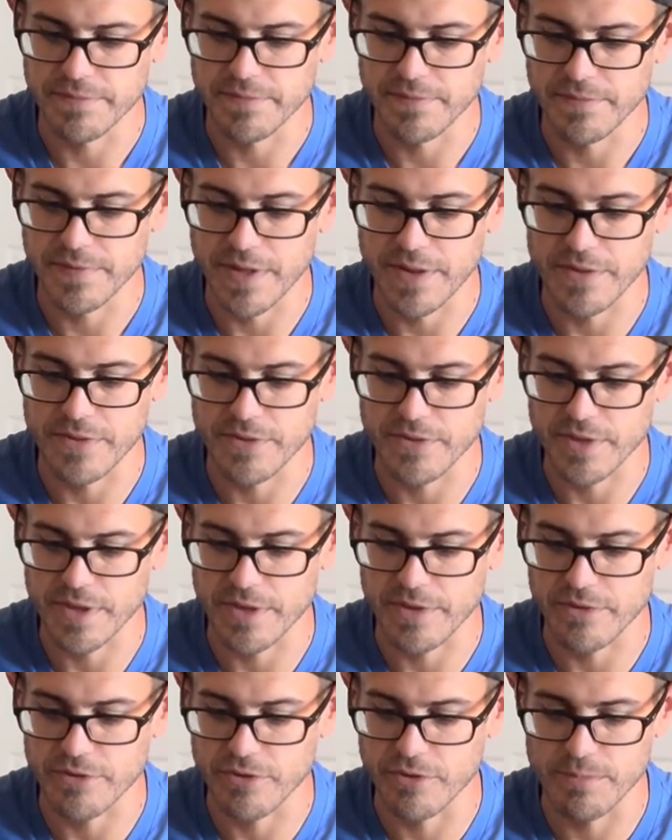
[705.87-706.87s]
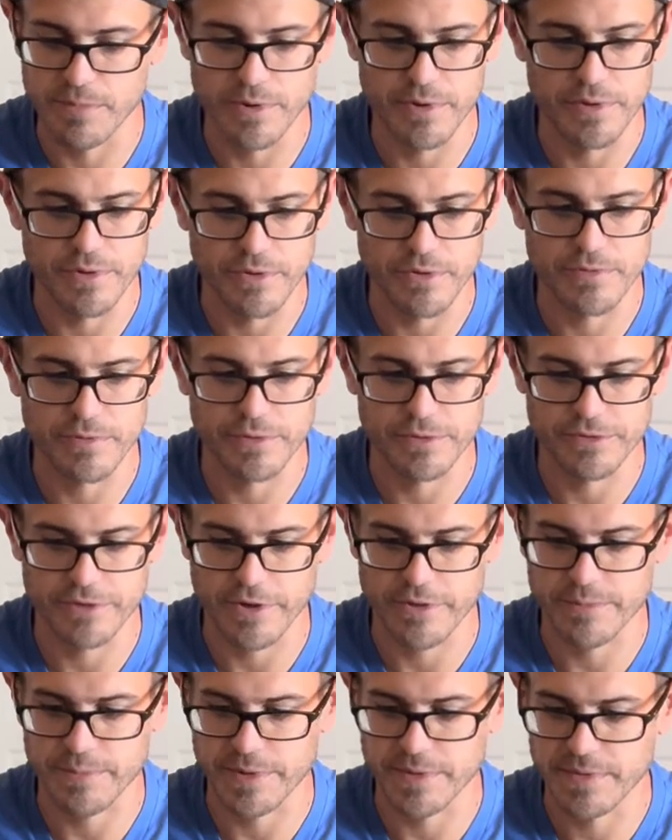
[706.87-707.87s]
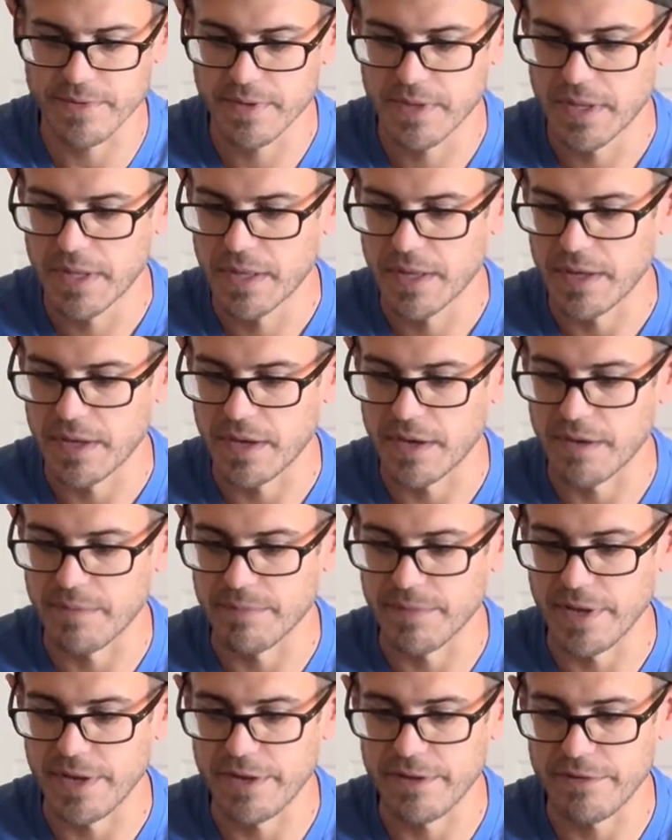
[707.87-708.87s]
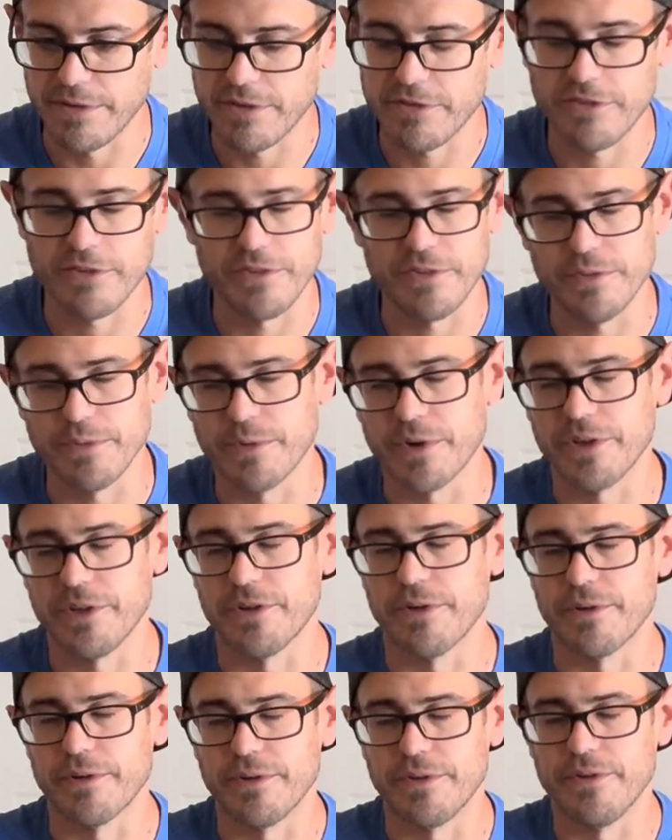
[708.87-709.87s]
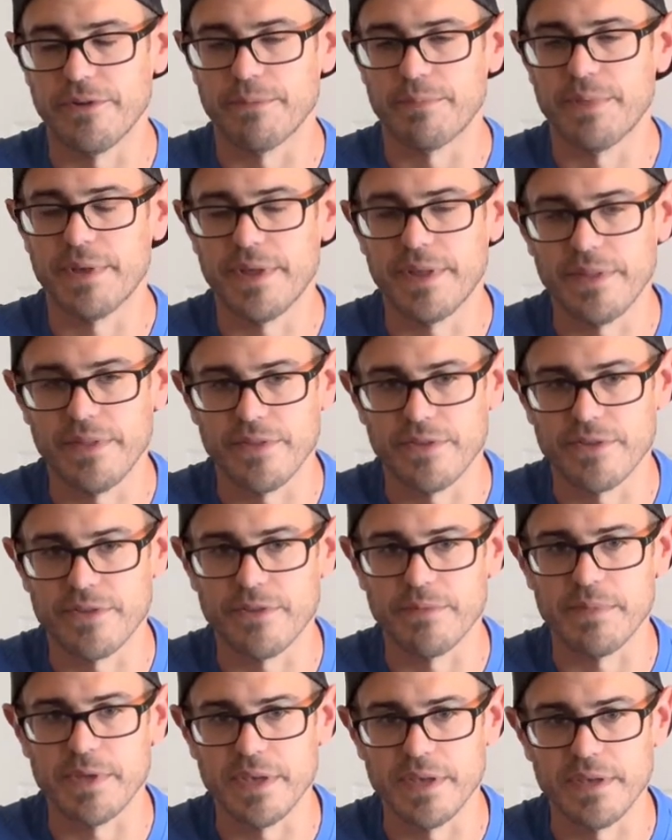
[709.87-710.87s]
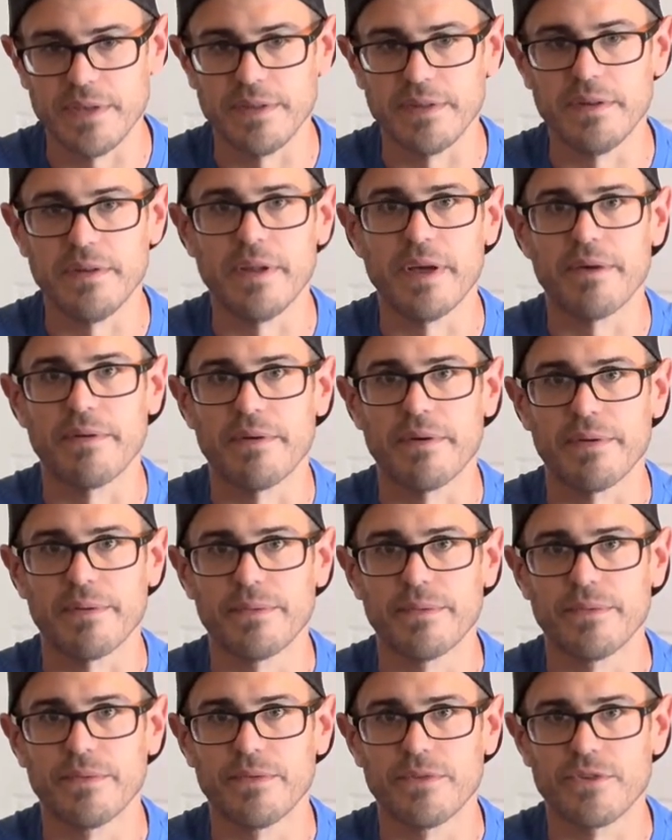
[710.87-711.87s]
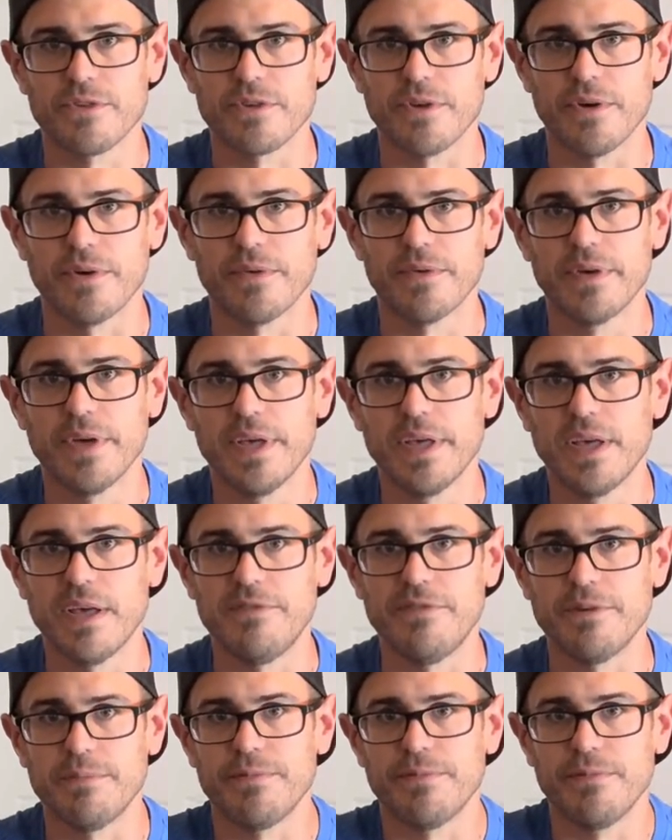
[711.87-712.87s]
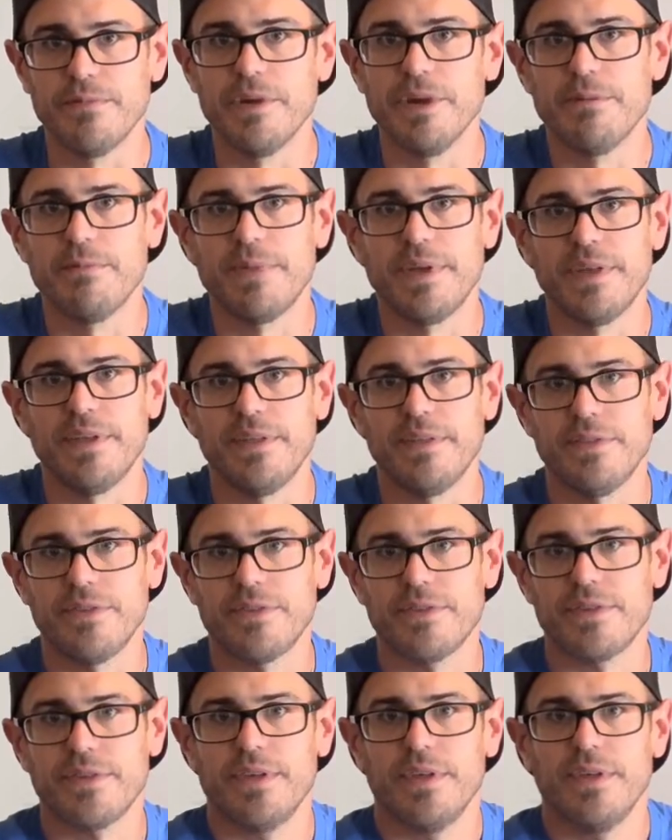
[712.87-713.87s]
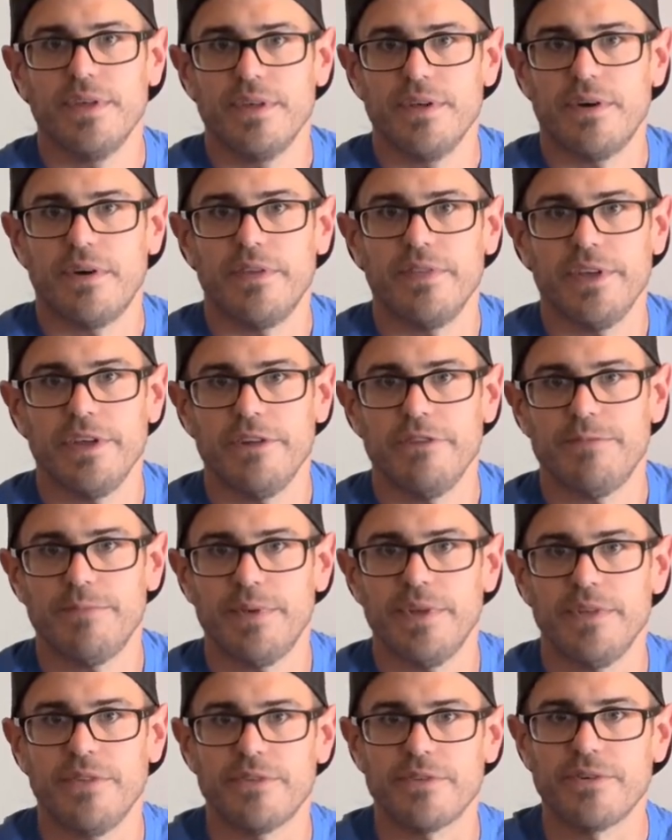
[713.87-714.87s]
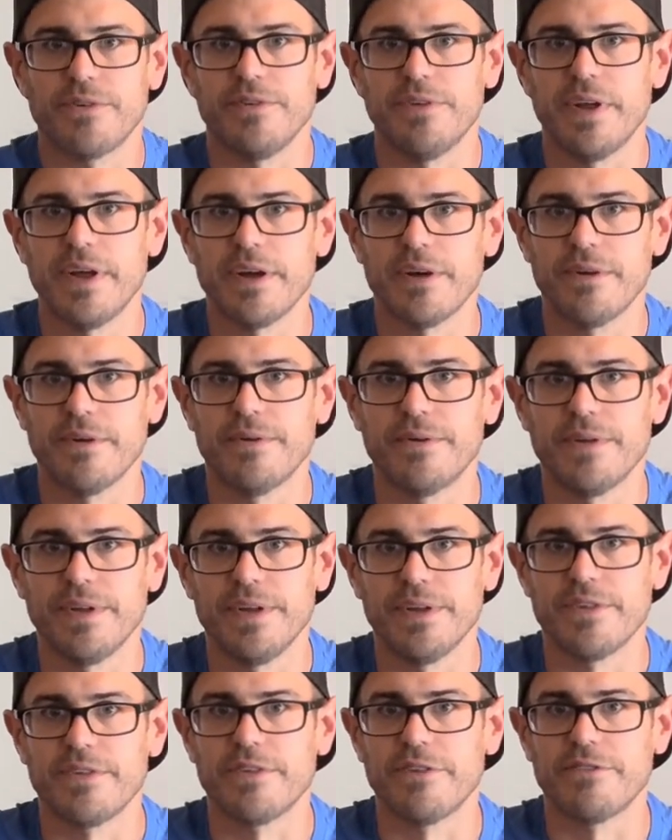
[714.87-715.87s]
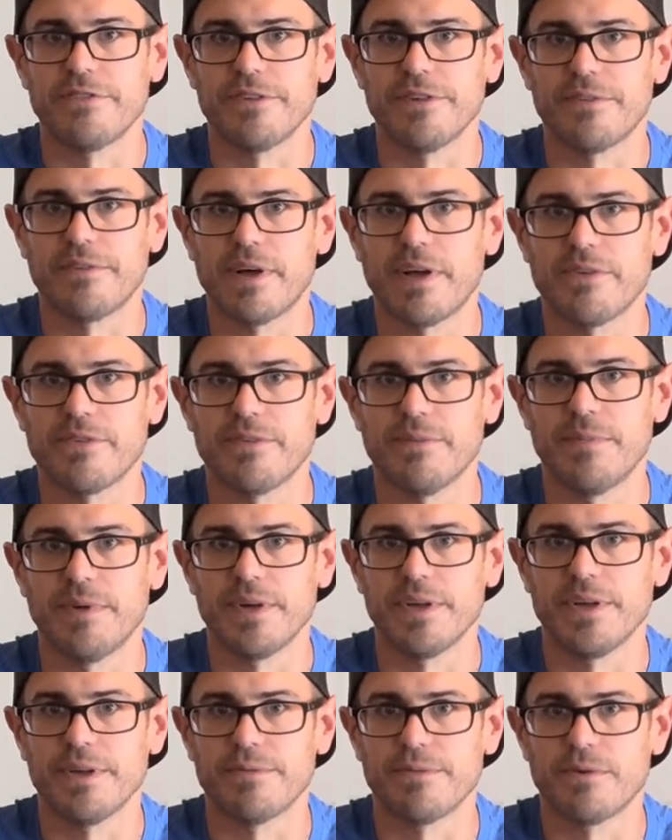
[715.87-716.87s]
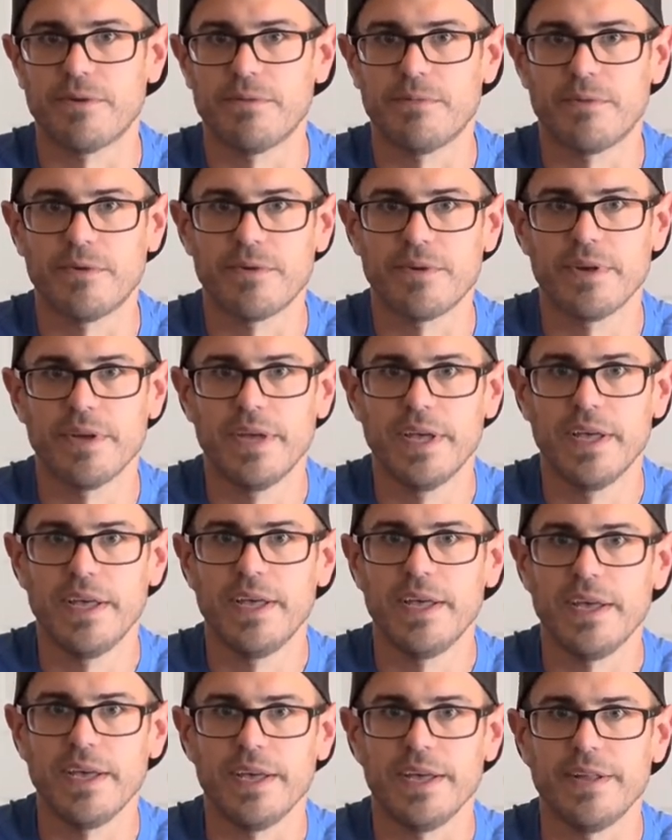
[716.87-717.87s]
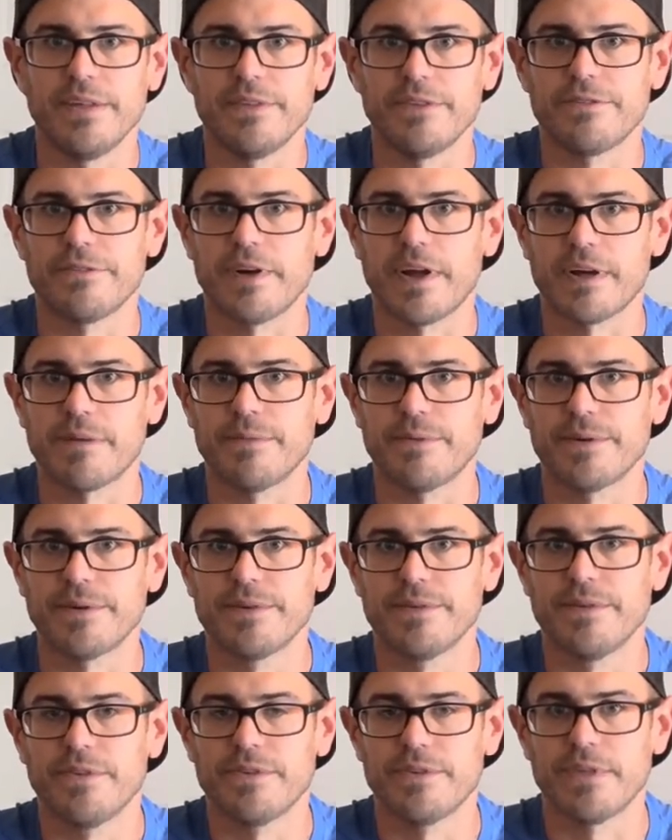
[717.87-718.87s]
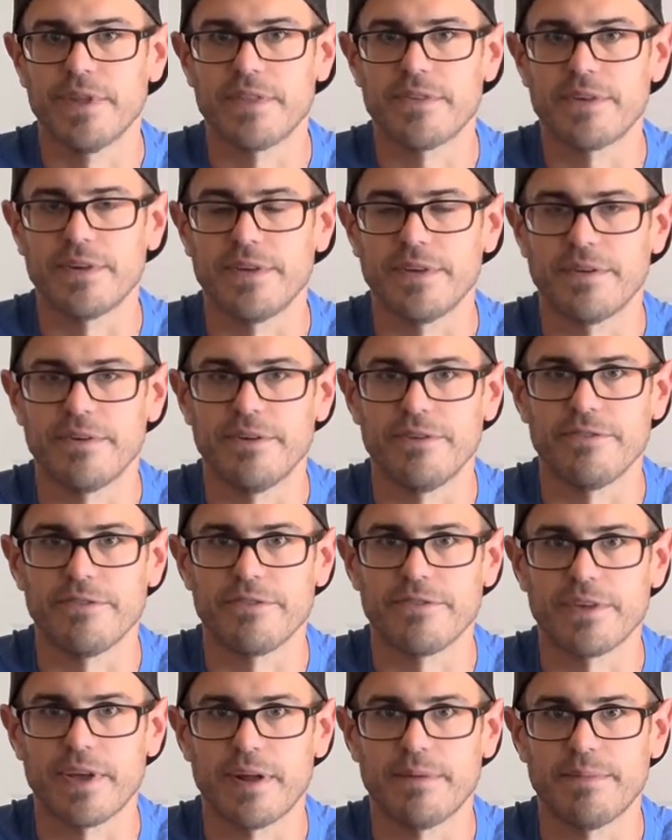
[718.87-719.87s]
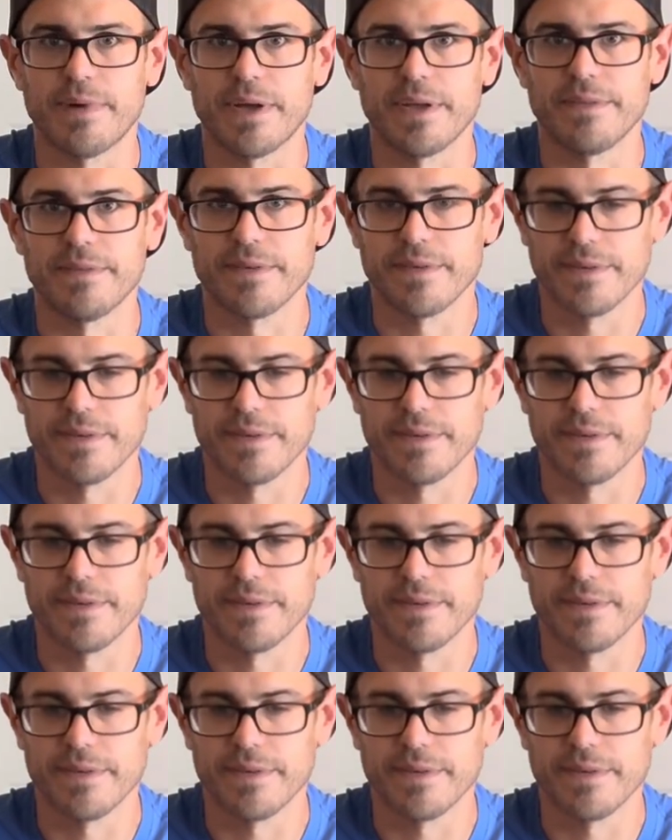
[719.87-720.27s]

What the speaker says: That is a super useful adjustment. In addition, you want your pins to be narrow. So if your rear pins on the hinge pins are narrow, it essentially allows the buggy to roll more and get in the track more. So that's going to increase your side bite.